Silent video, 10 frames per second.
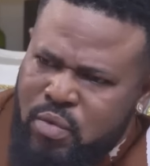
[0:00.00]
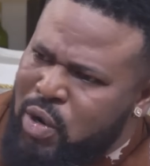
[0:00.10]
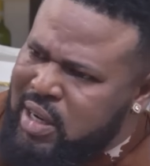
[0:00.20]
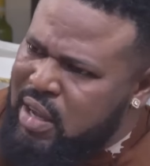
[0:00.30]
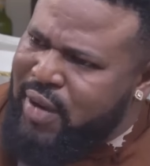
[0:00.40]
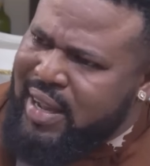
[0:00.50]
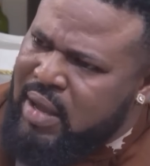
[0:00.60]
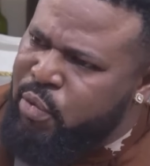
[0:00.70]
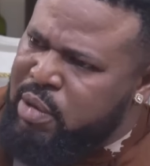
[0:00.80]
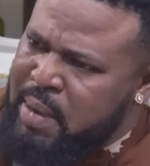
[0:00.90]
What if I
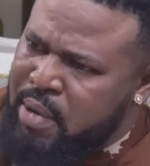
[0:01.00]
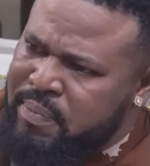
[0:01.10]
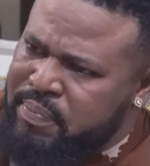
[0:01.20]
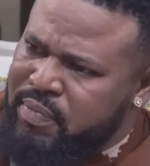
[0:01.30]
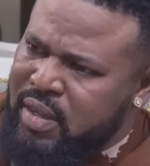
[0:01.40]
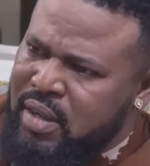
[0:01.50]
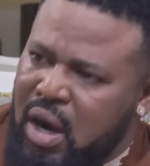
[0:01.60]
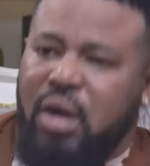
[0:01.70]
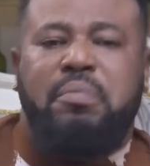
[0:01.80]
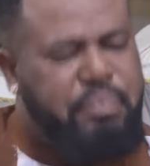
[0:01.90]
came with my mom?
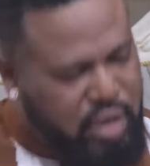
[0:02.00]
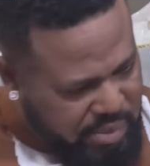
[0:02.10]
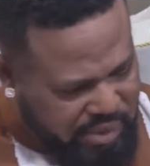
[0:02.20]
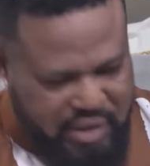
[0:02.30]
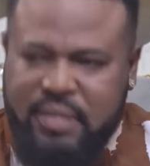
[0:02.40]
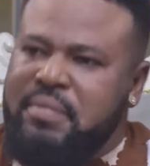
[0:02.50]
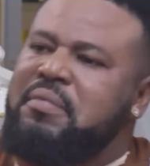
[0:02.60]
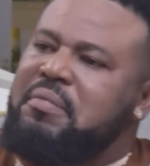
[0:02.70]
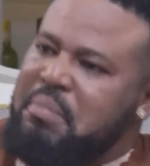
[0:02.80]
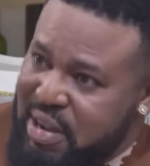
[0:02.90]
Or probably
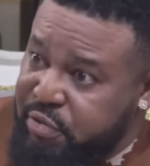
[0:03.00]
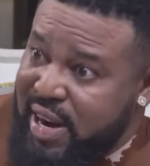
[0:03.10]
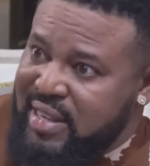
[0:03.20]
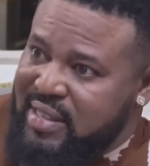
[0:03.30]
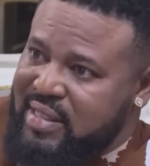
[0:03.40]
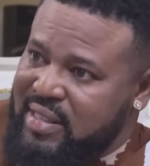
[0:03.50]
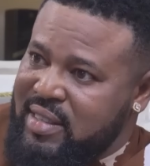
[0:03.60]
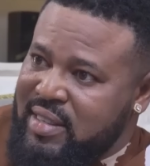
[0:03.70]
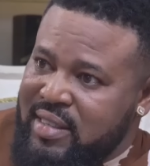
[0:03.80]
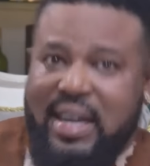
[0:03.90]
my friends,
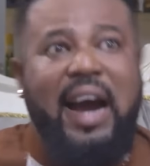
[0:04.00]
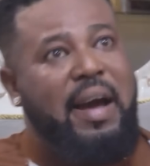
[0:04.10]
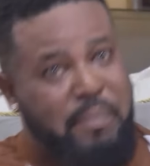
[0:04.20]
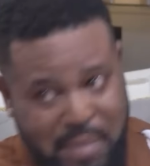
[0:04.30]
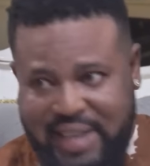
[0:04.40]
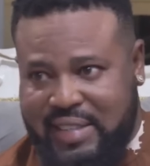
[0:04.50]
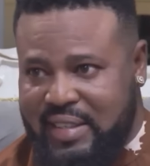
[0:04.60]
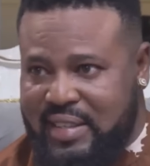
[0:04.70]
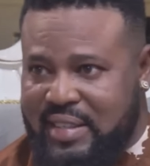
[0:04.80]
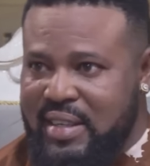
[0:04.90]
the high and
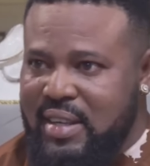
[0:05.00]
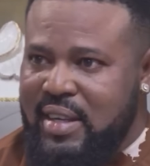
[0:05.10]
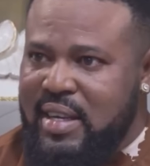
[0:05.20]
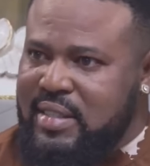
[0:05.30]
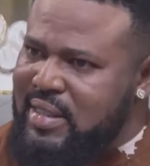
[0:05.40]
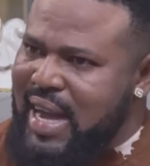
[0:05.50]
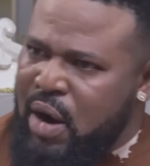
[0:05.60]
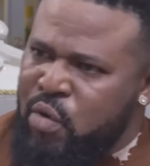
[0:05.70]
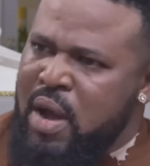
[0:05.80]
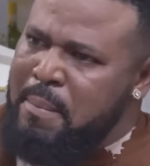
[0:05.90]
mighties? Is this
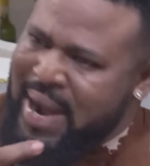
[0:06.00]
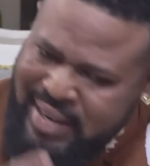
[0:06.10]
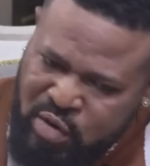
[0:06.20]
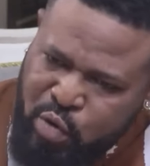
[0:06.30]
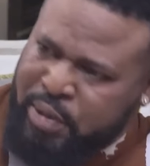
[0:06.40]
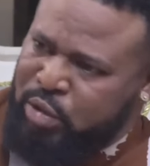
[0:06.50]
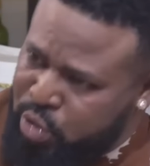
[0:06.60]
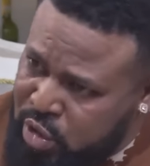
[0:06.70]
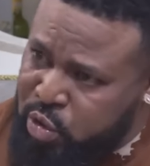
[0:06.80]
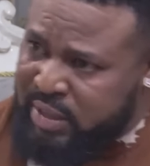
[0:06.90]
how my name will be
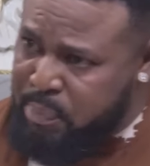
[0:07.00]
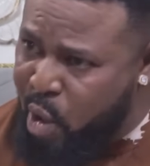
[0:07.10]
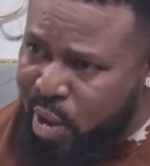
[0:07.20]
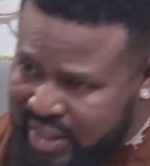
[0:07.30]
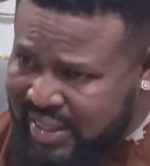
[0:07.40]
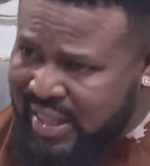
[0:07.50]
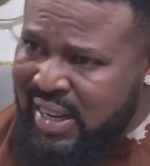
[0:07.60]
drawn to the mud?